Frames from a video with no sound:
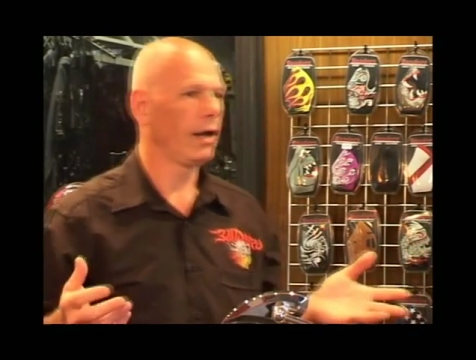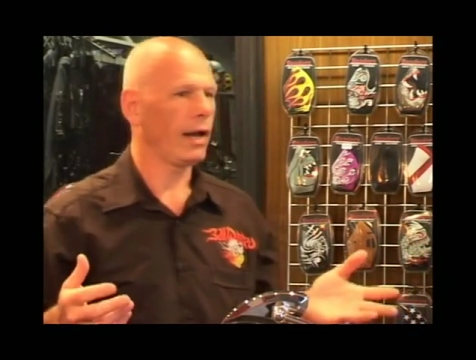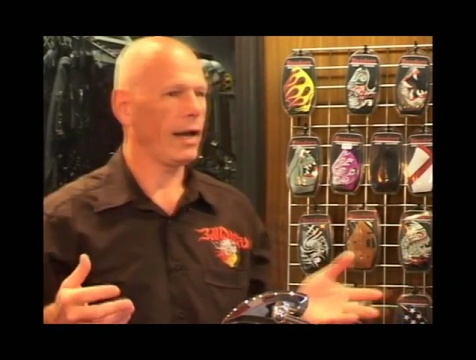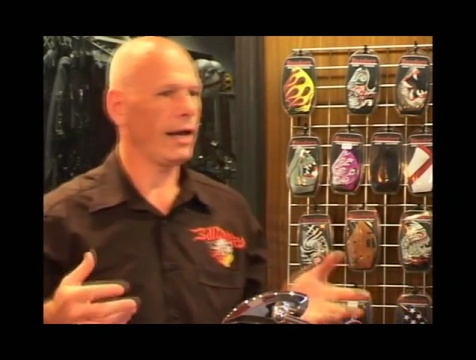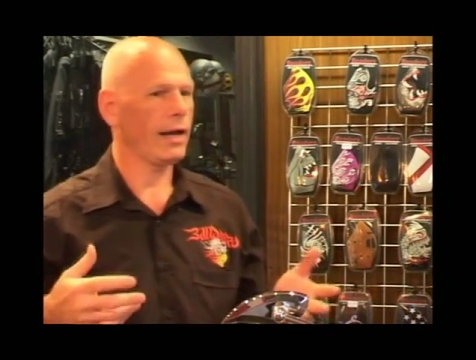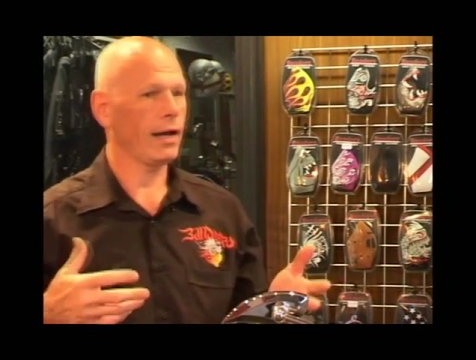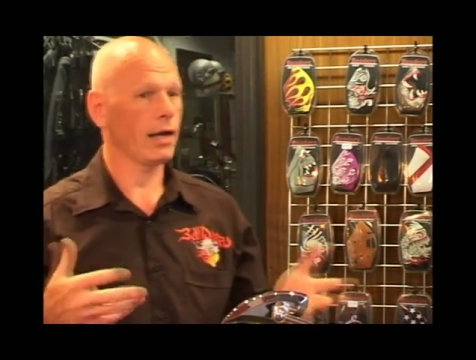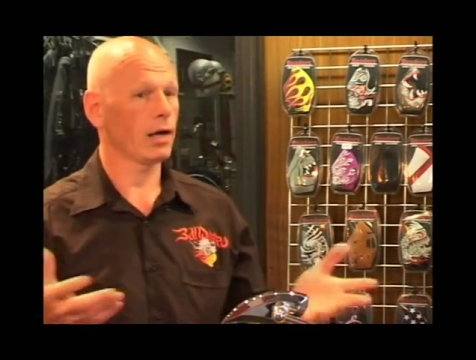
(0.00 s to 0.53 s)

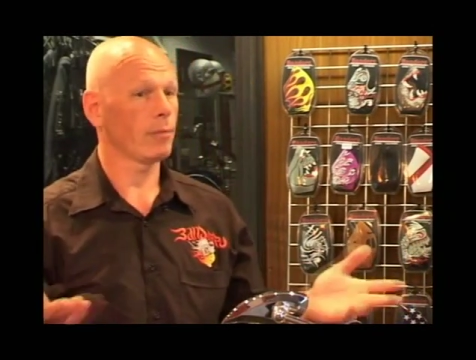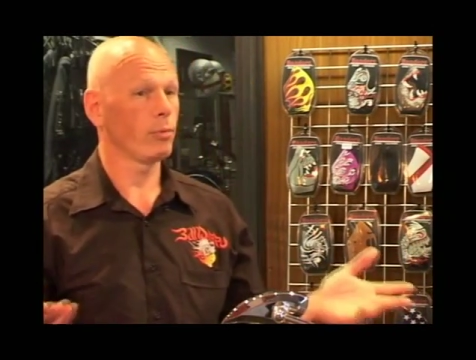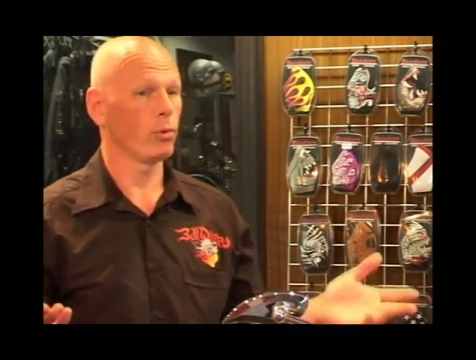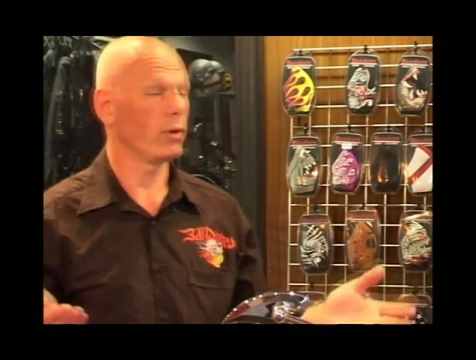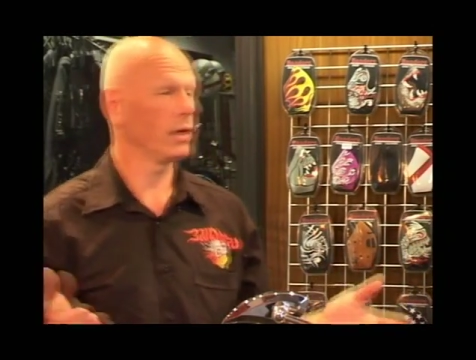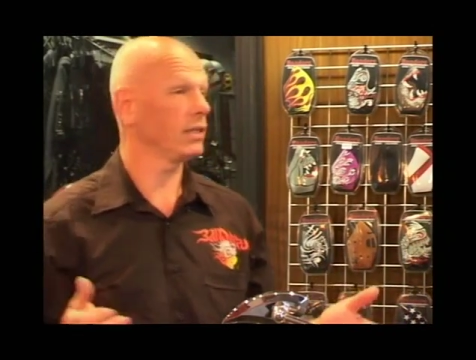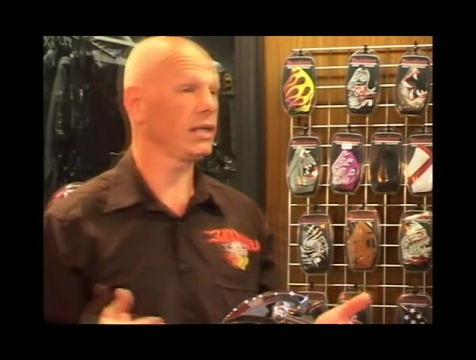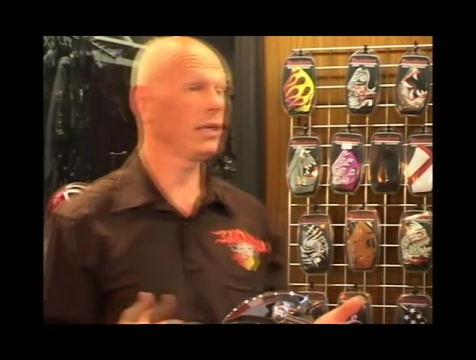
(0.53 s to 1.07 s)
And I
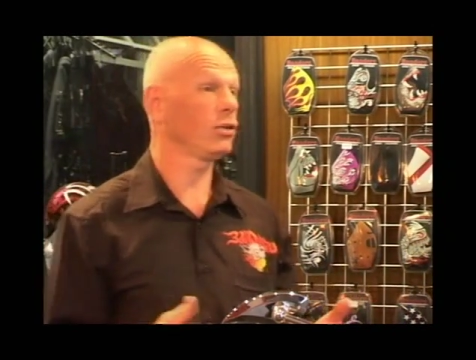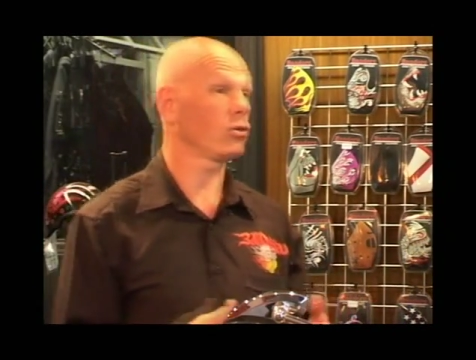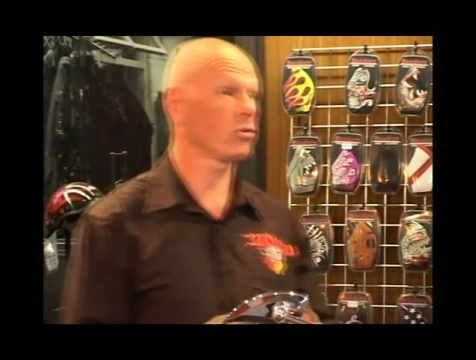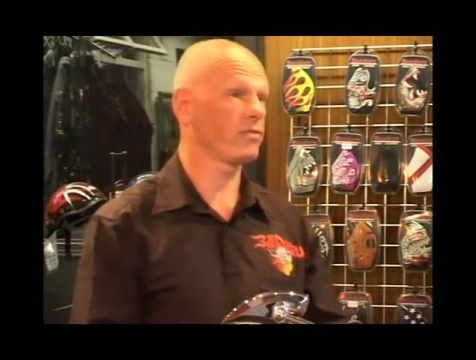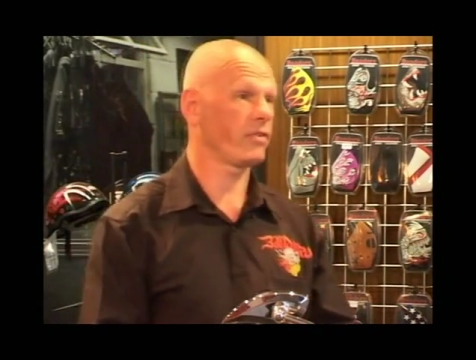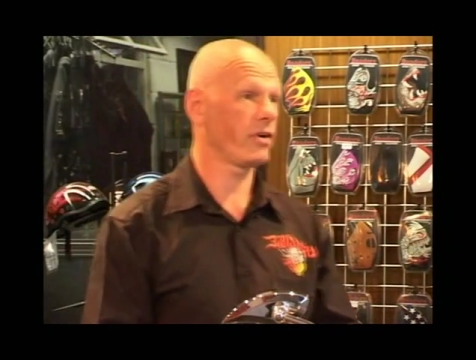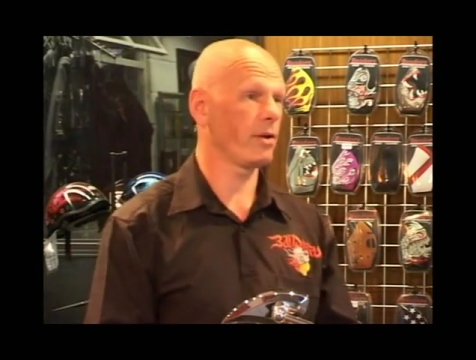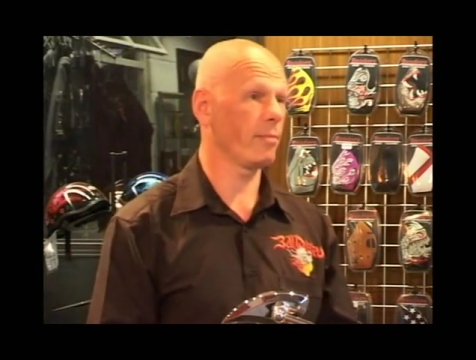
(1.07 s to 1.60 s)
bought one. It didn't
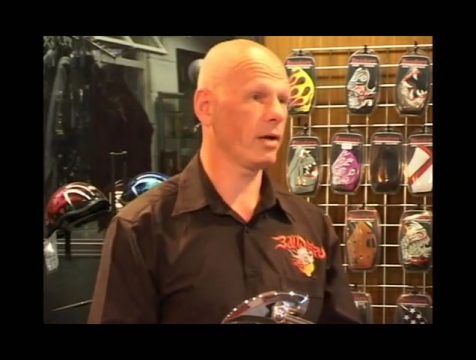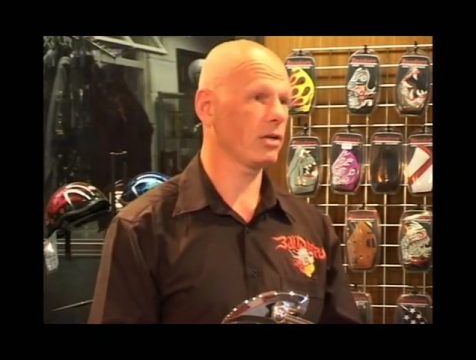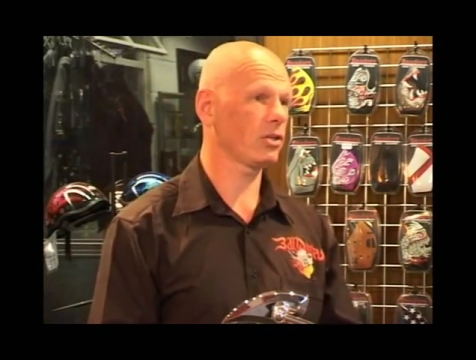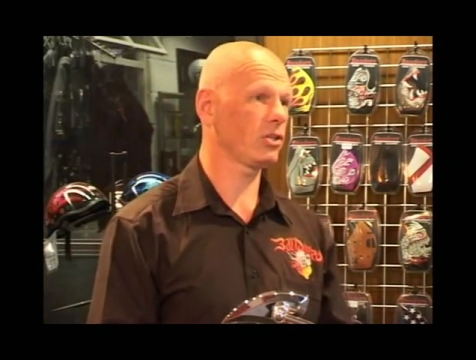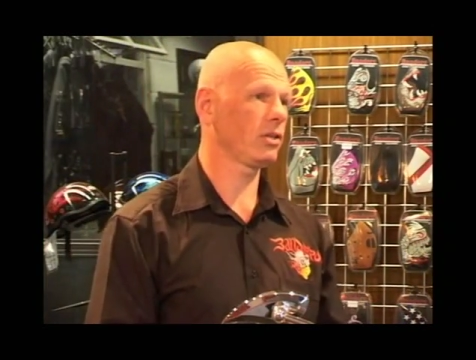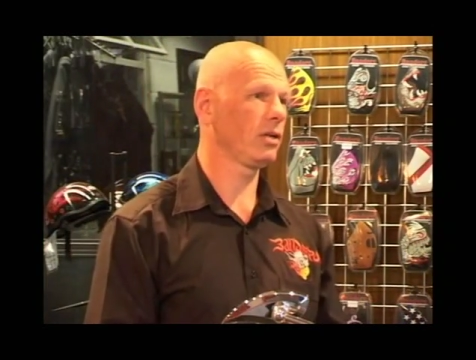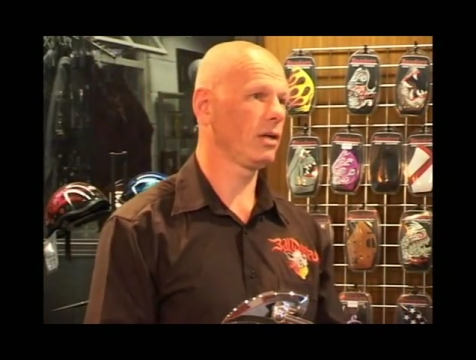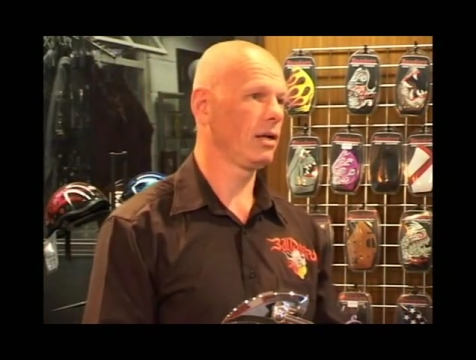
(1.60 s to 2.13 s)
cost very much,